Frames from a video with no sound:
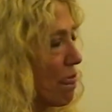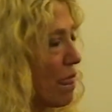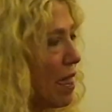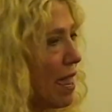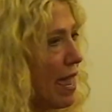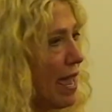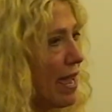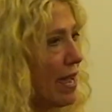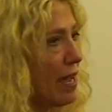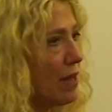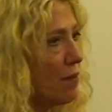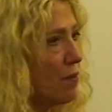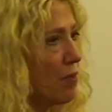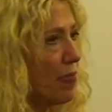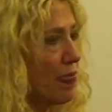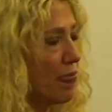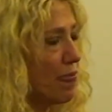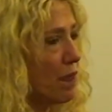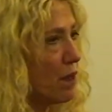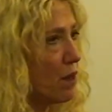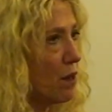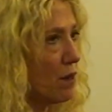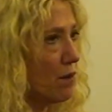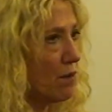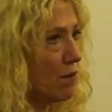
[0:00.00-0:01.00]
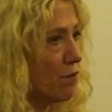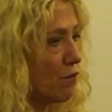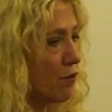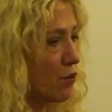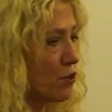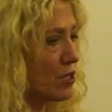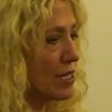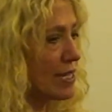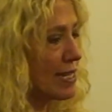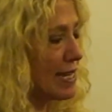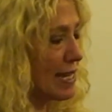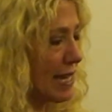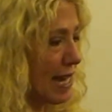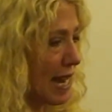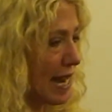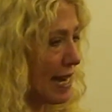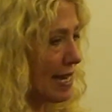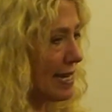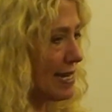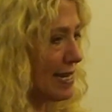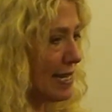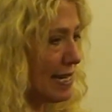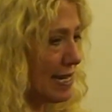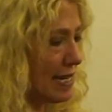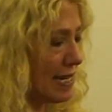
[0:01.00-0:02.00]
And the first thing I
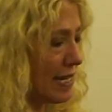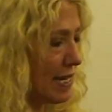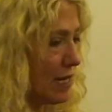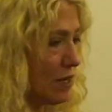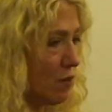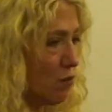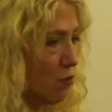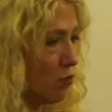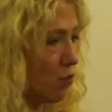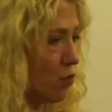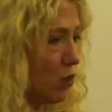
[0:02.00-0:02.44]
did